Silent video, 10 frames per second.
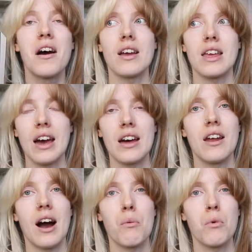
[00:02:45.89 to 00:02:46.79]

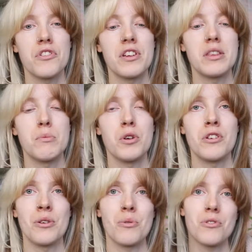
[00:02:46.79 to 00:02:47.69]
Again, I wasn't in the
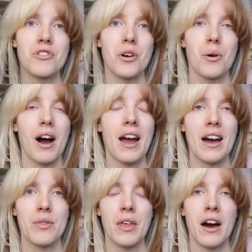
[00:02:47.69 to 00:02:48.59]
mood and also I
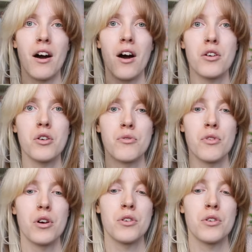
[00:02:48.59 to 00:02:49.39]
had that arc of